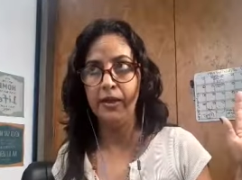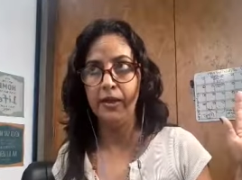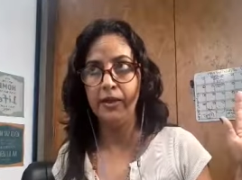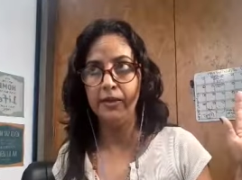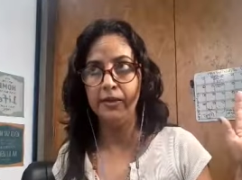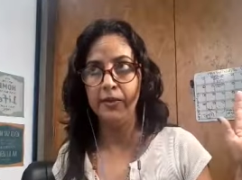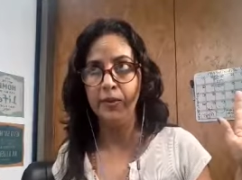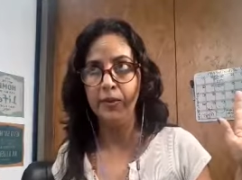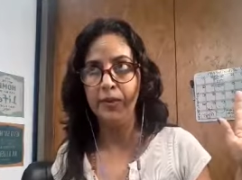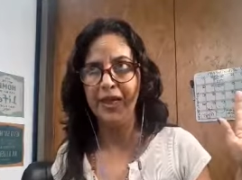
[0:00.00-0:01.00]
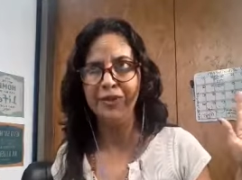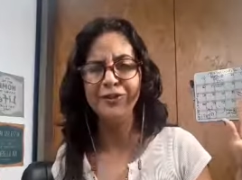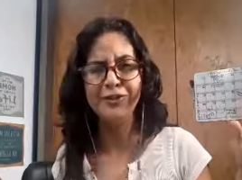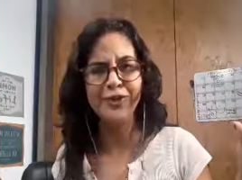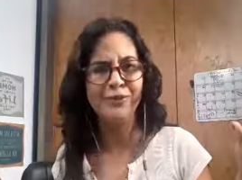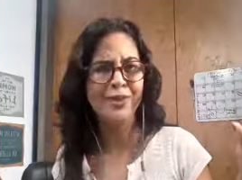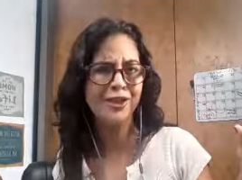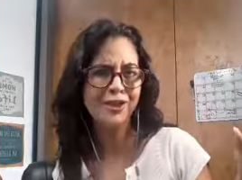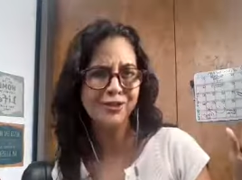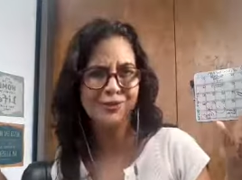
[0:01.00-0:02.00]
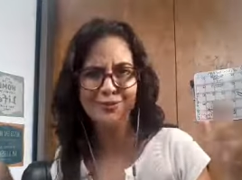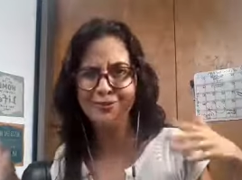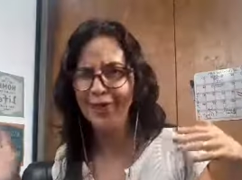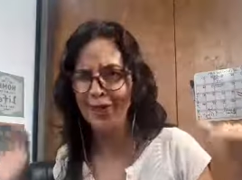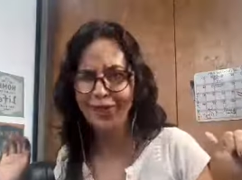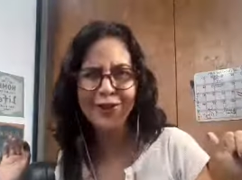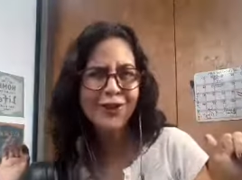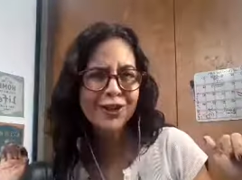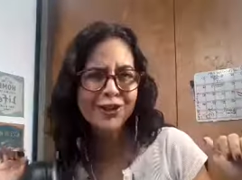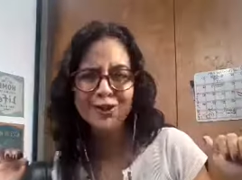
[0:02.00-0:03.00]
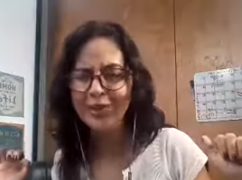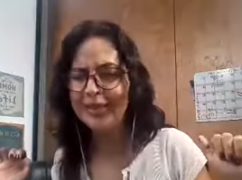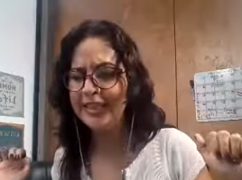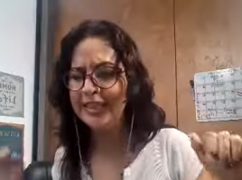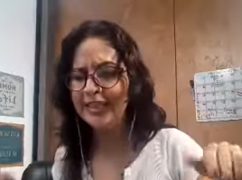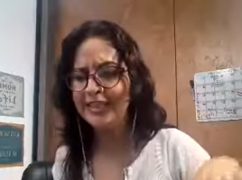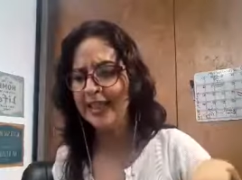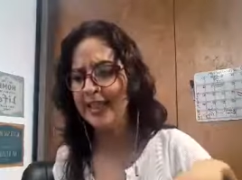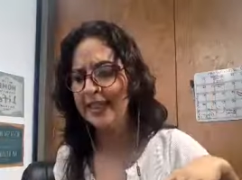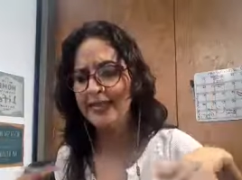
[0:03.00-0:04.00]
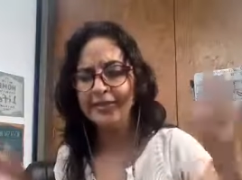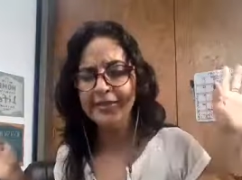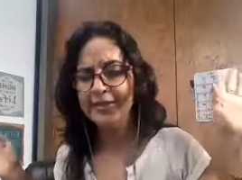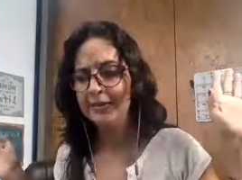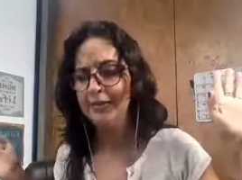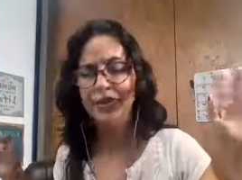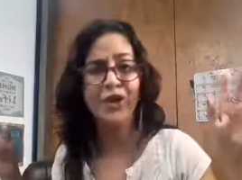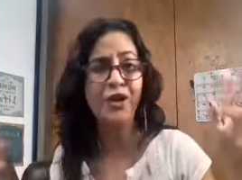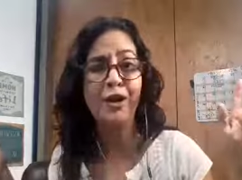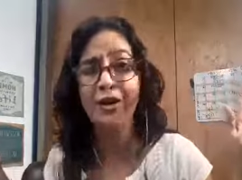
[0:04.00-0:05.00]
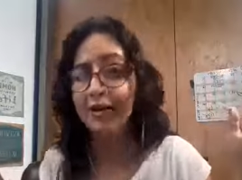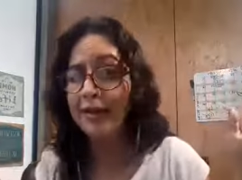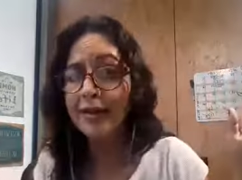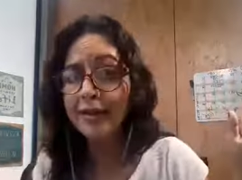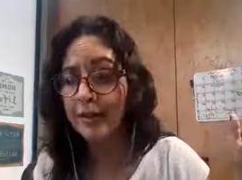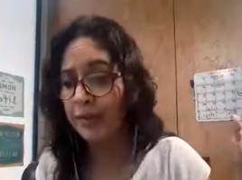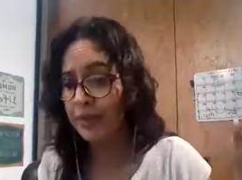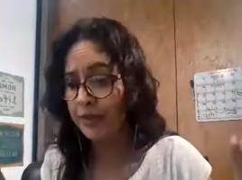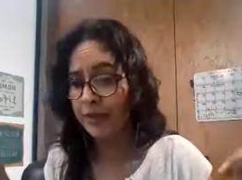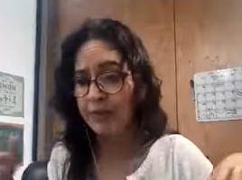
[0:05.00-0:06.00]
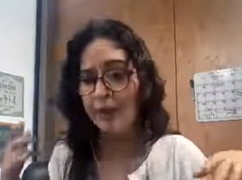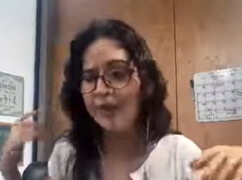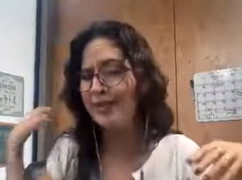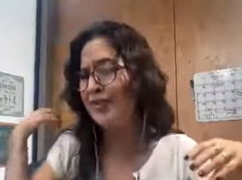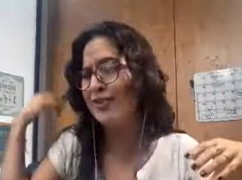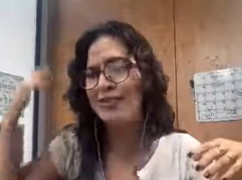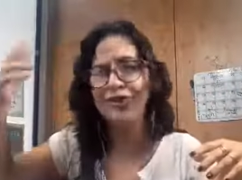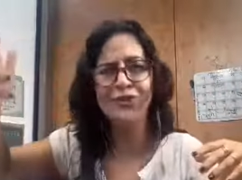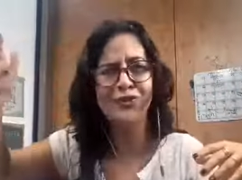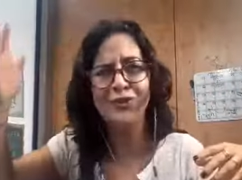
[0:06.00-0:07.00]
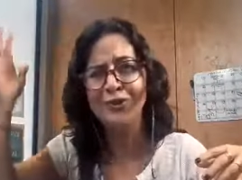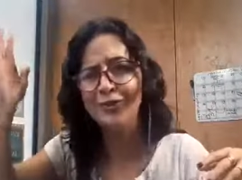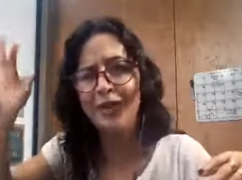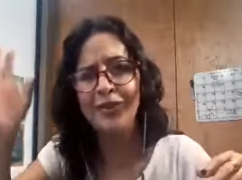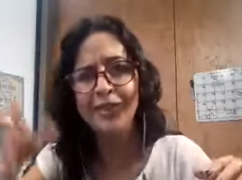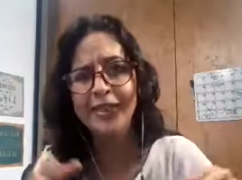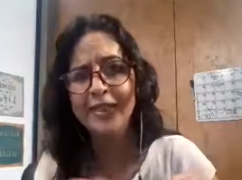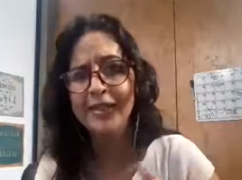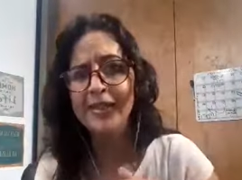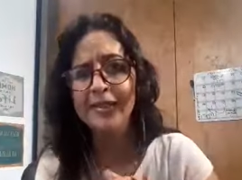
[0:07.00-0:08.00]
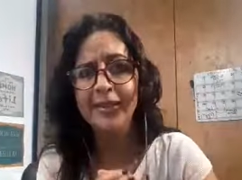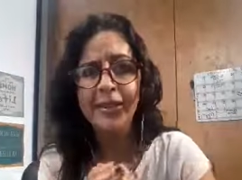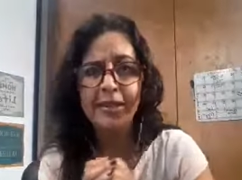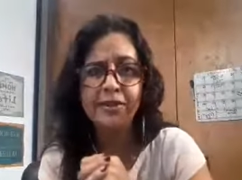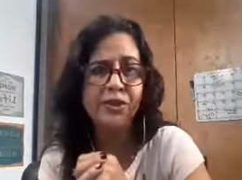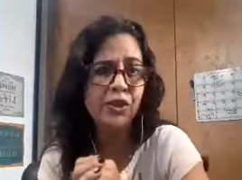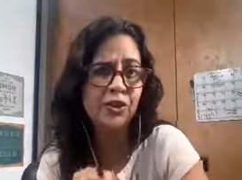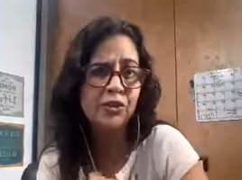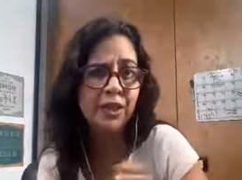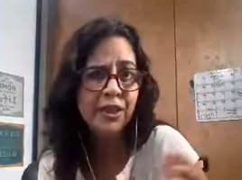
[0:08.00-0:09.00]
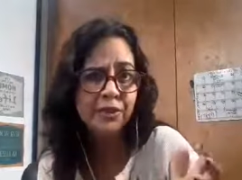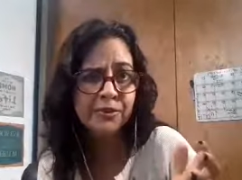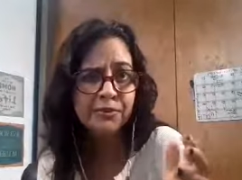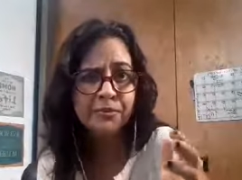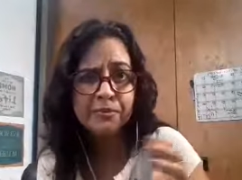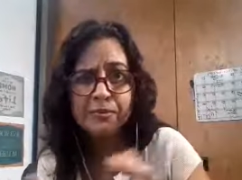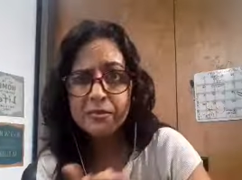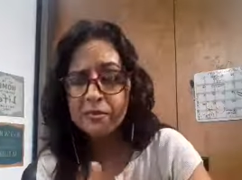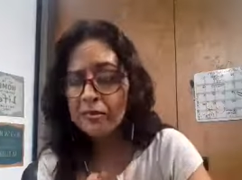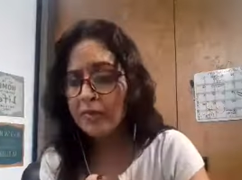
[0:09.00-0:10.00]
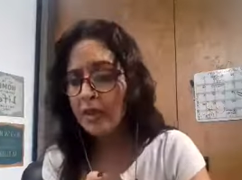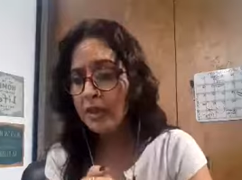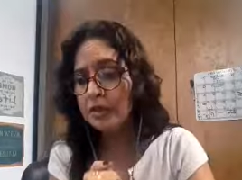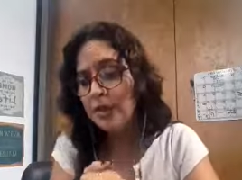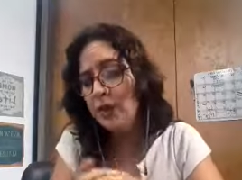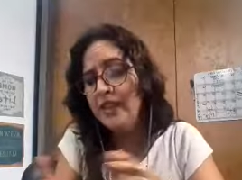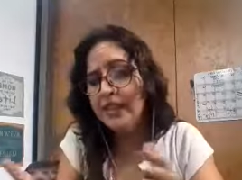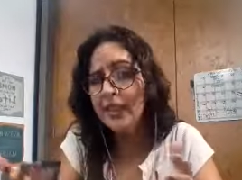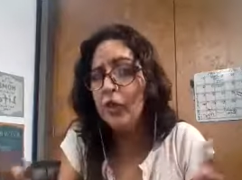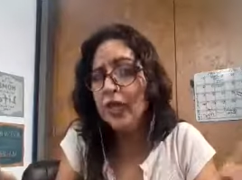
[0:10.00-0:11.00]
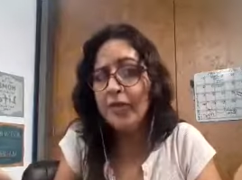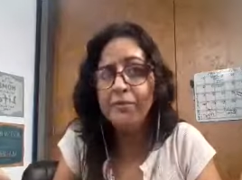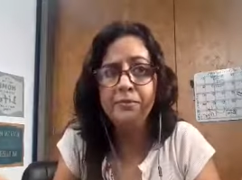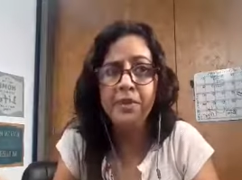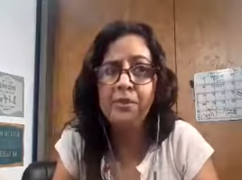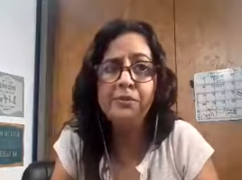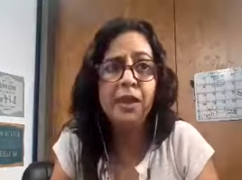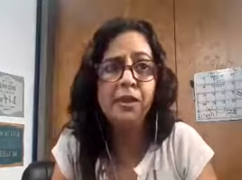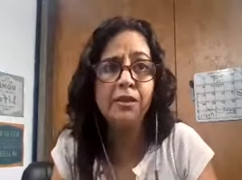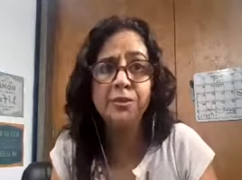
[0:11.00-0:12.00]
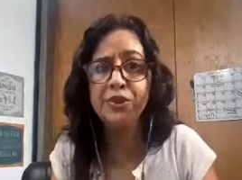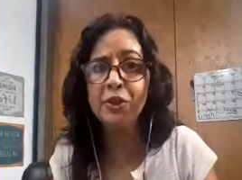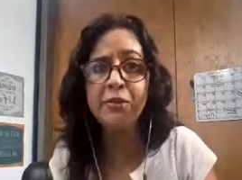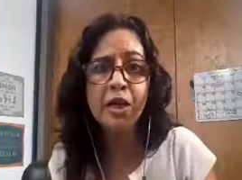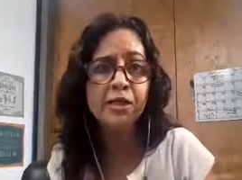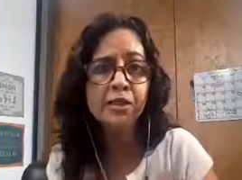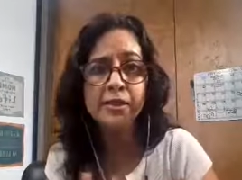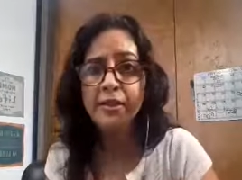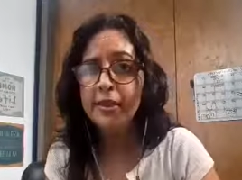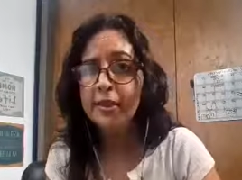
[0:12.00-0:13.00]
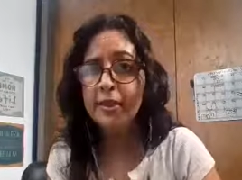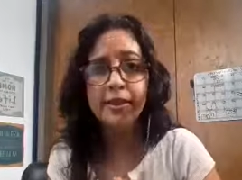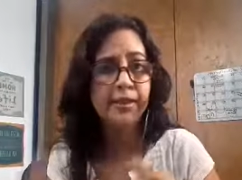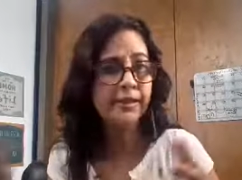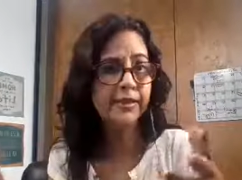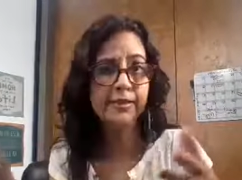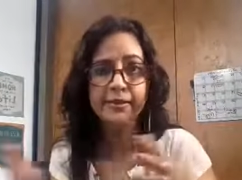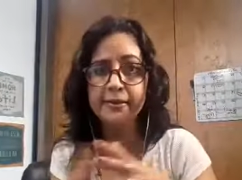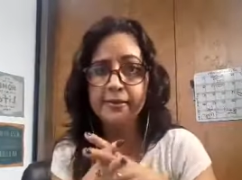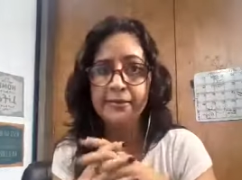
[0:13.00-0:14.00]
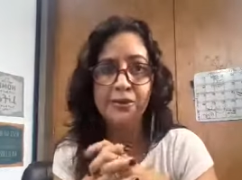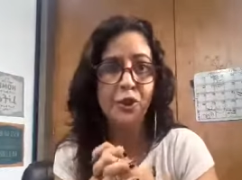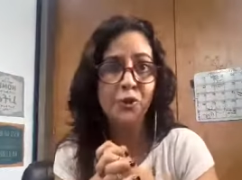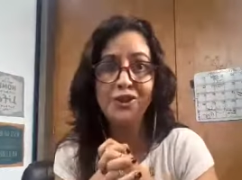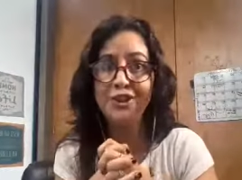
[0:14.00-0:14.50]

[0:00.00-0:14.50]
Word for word: i i don't feel much better so i need to take the car and i want to go and you know just fool around and uh, talk to you later so he said okay mom i love you so much let's don't